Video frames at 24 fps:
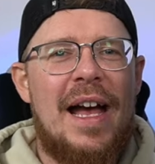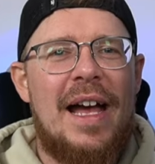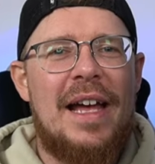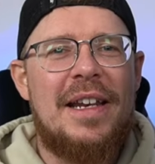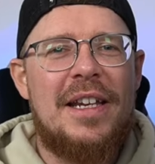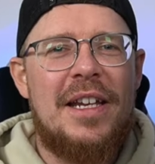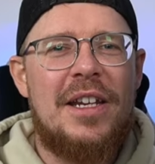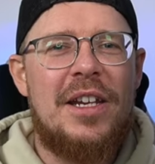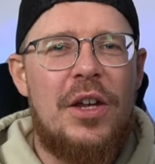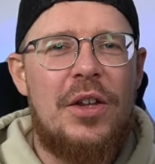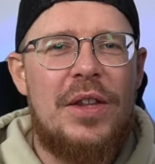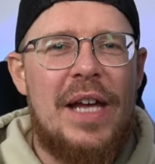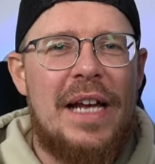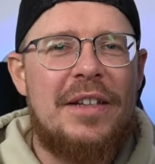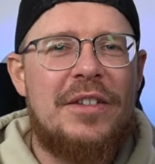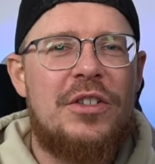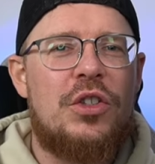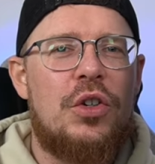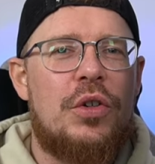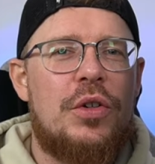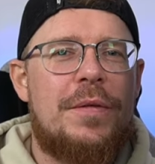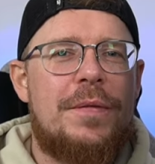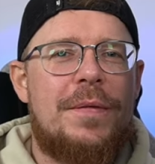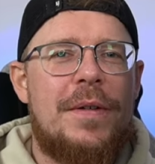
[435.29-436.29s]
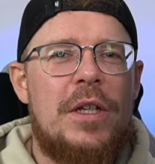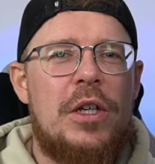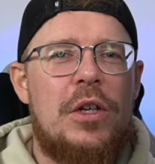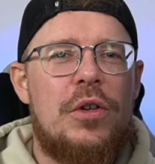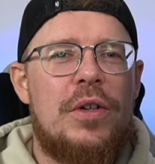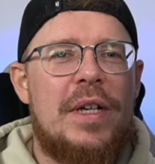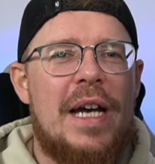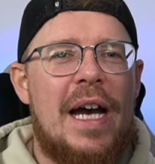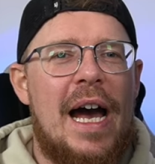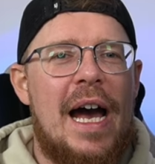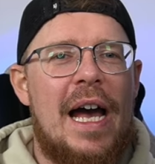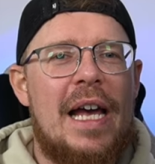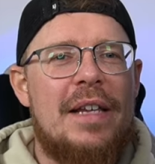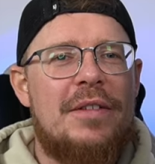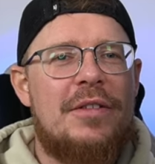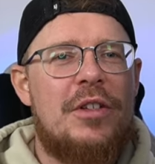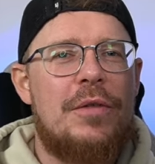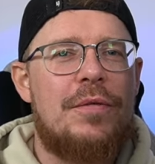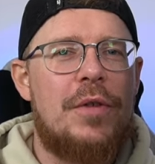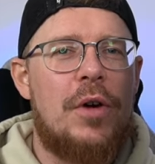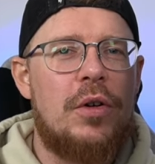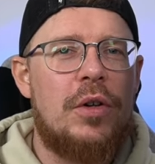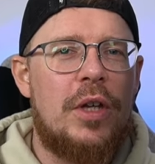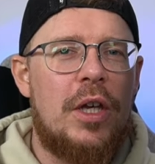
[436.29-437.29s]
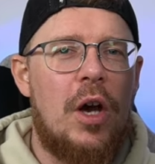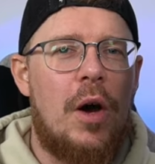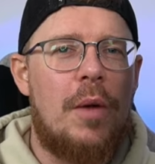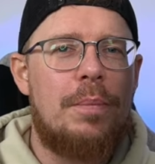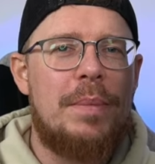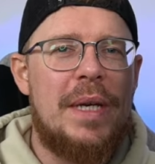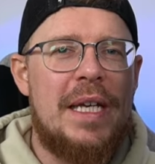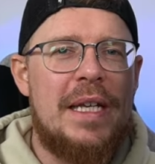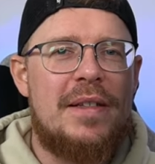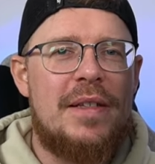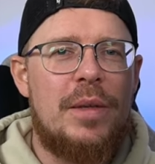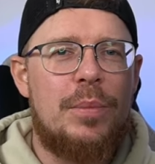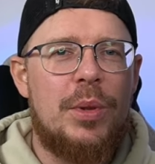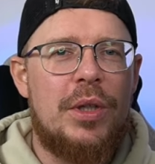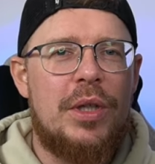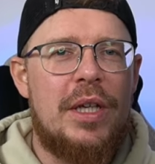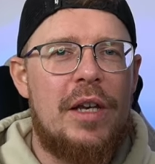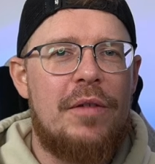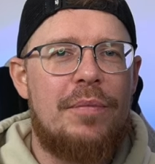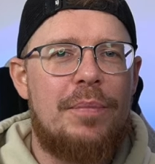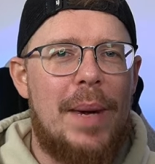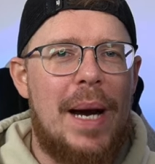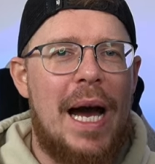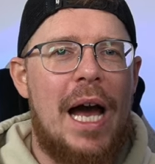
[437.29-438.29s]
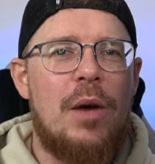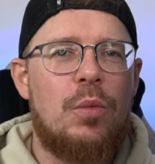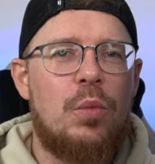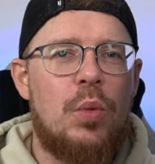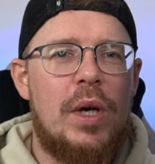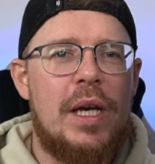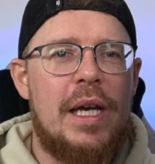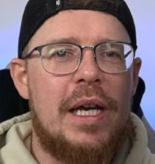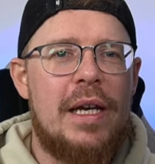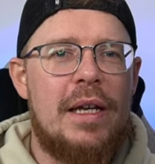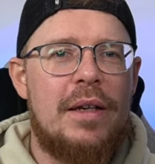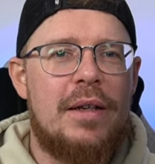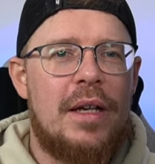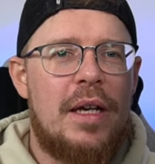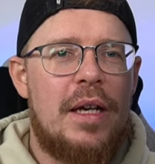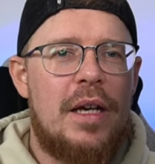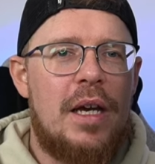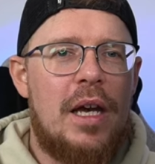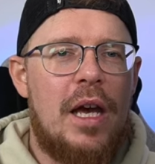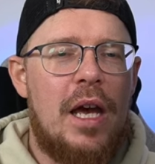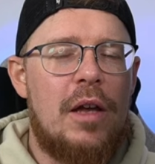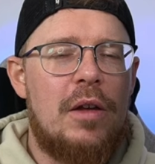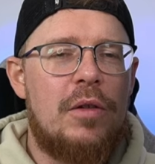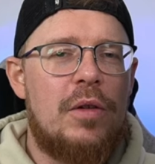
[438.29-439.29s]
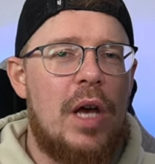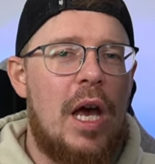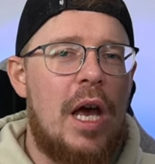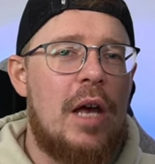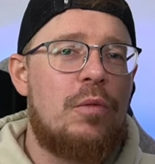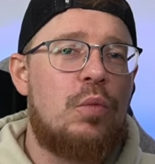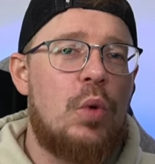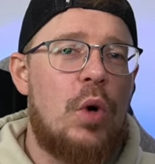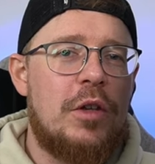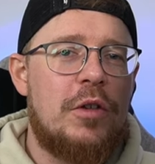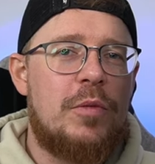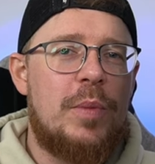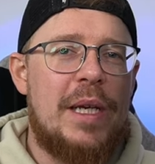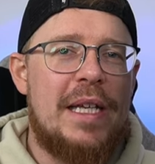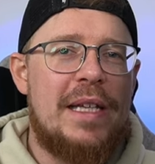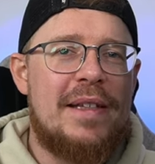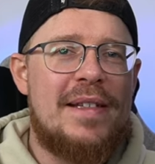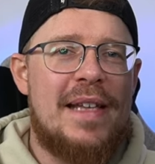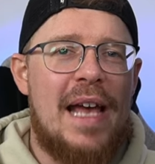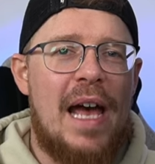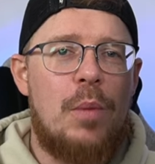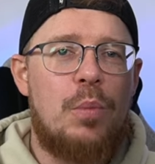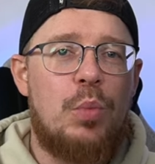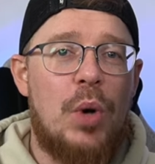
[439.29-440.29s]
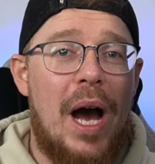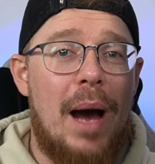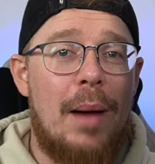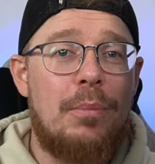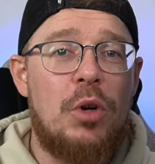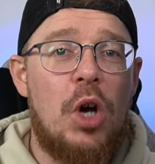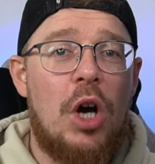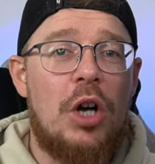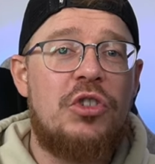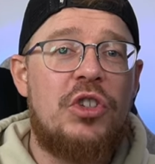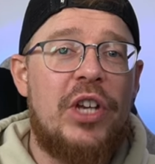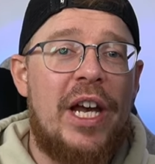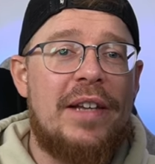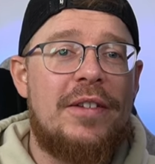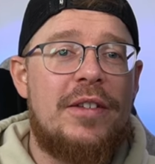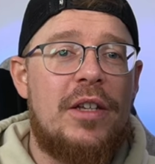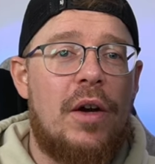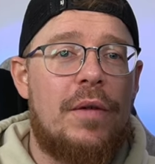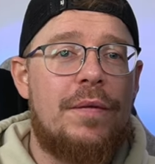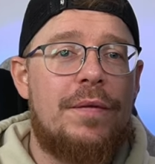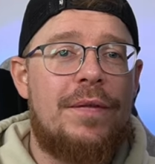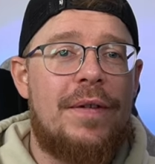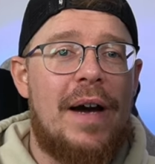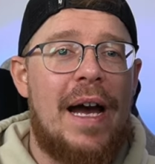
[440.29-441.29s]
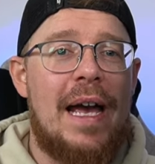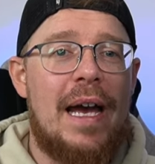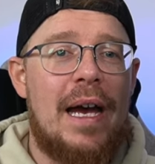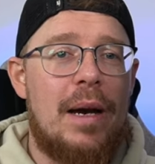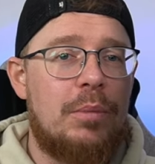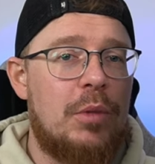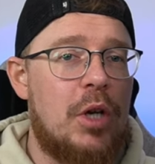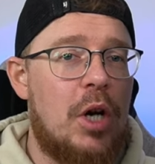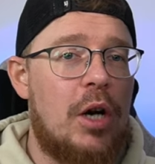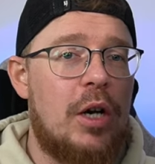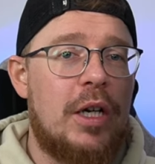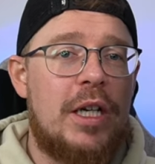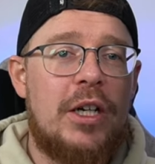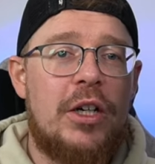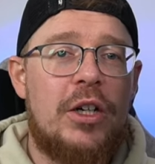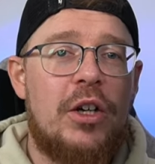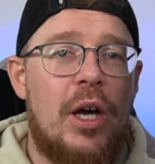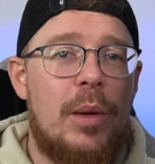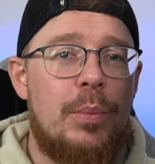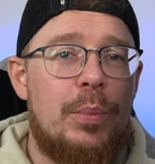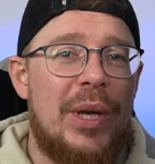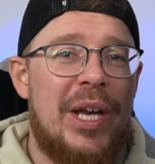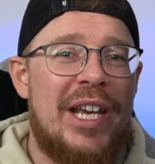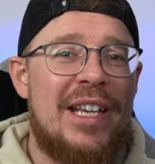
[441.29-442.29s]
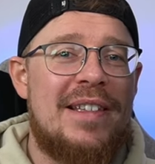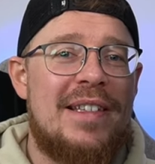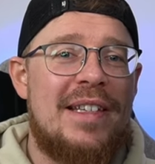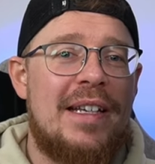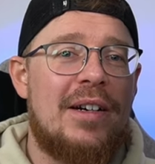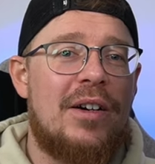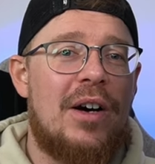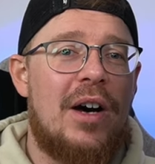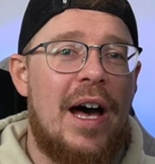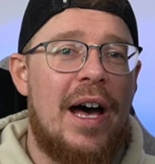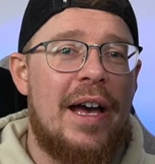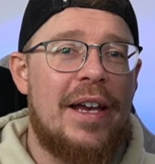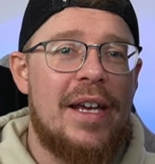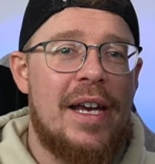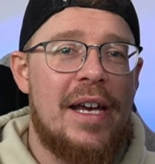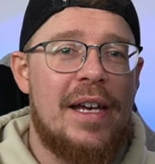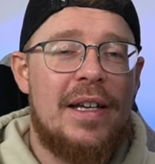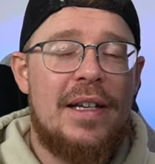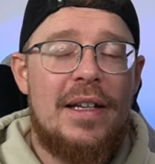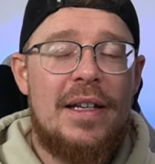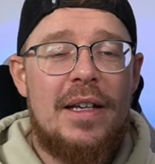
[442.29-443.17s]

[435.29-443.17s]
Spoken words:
And I know that sucks for you guys. You've only got me to believe my word of what's being said. But I'm not Jesse on fire. I'm not a clip-baiting liar.